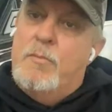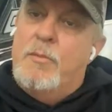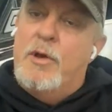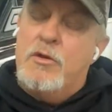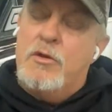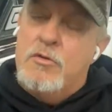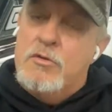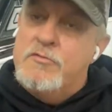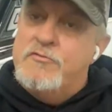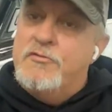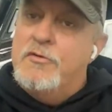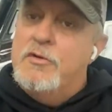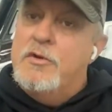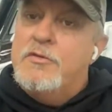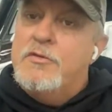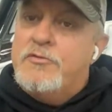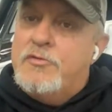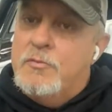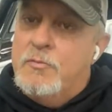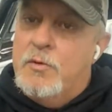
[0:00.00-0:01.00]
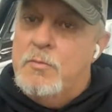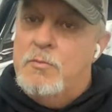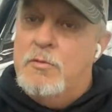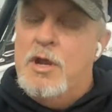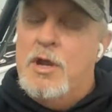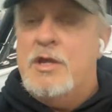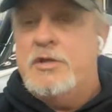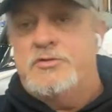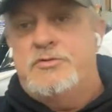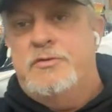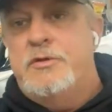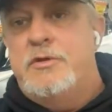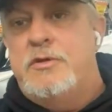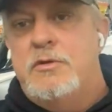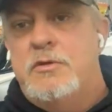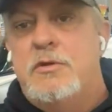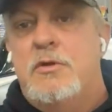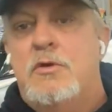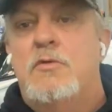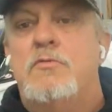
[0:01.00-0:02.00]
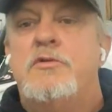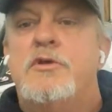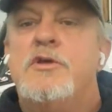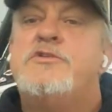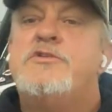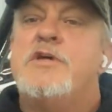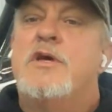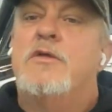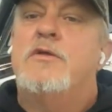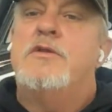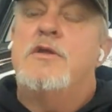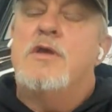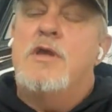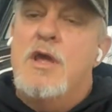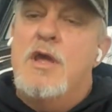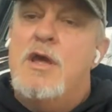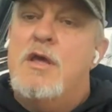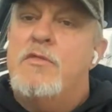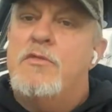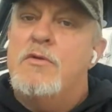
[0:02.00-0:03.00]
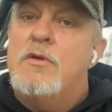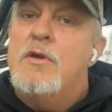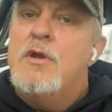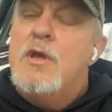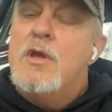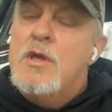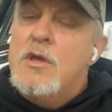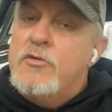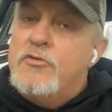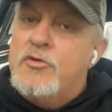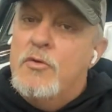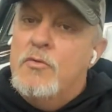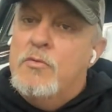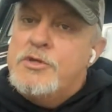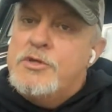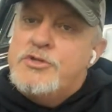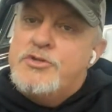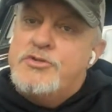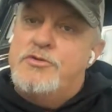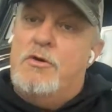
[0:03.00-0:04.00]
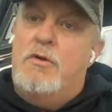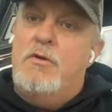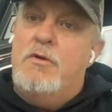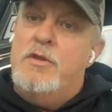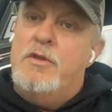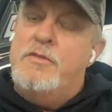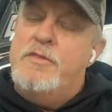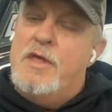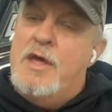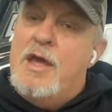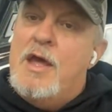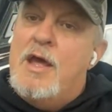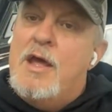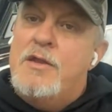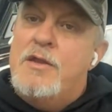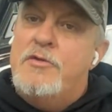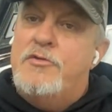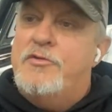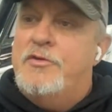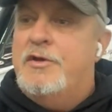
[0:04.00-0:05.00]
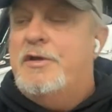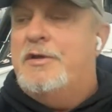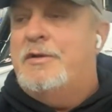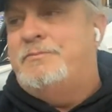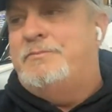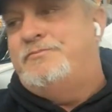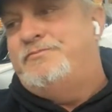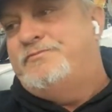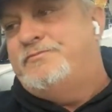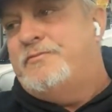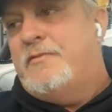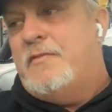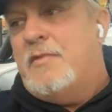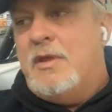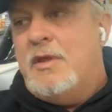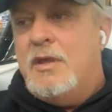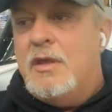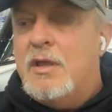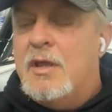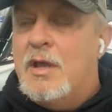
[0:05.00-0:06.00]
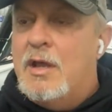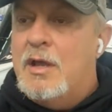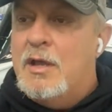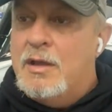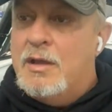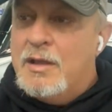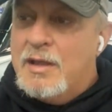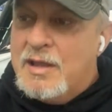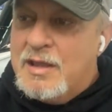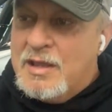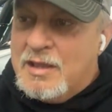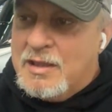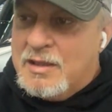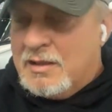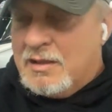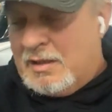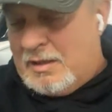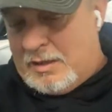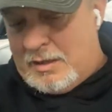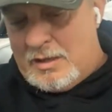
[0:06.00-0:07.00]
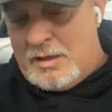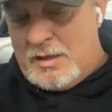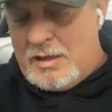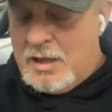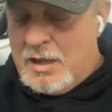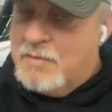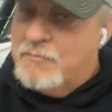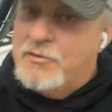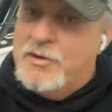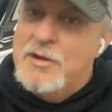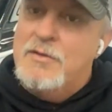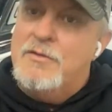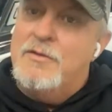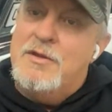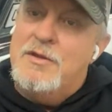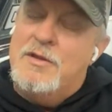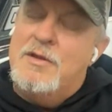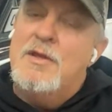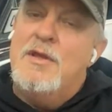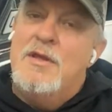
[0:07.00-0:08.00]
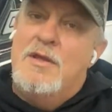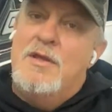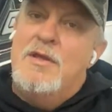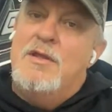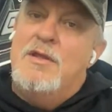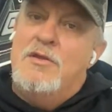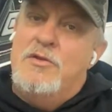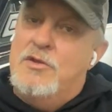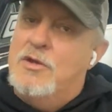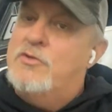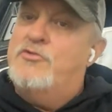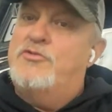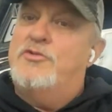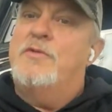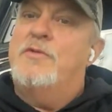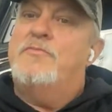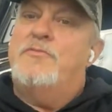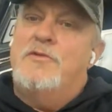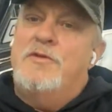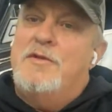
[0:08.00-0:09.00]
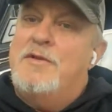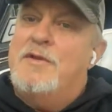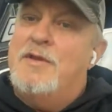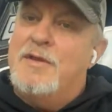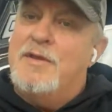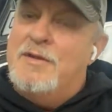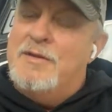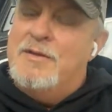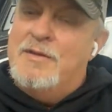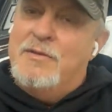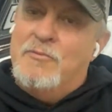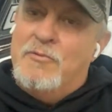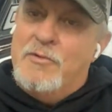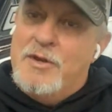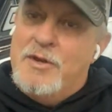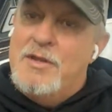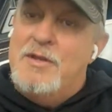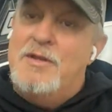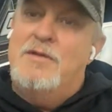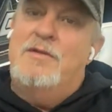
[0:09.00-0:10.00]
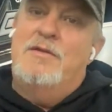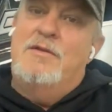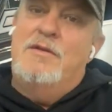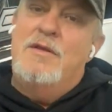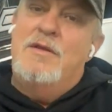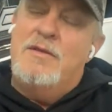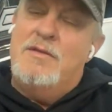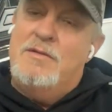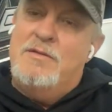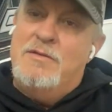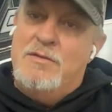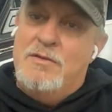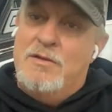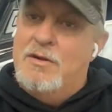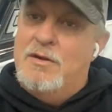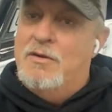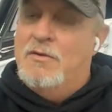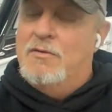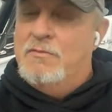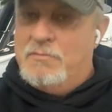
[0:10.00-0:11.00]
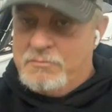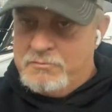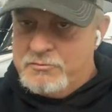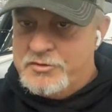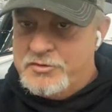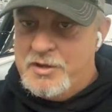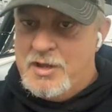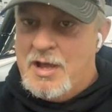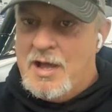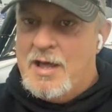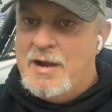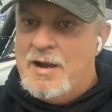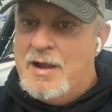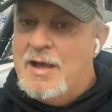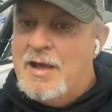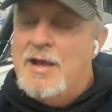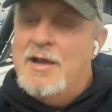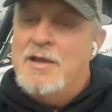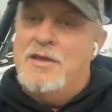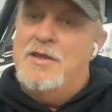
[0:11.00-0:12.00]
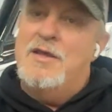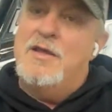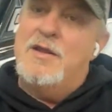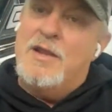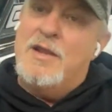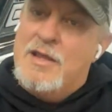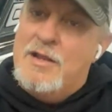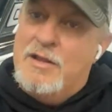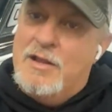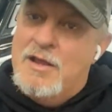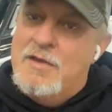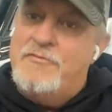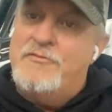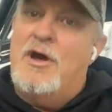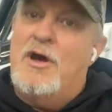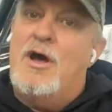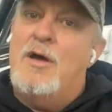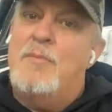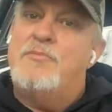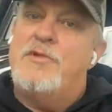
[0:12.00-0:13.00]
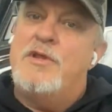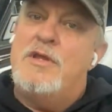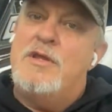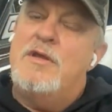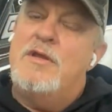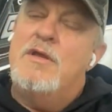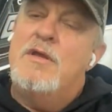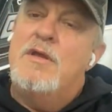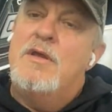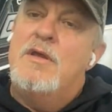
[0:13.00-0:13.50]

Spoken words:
of my good friends, and we were actually, detailing together. So we started that. Uh, he evidently done something, and we didn't, see eye to eye again. He left Opti.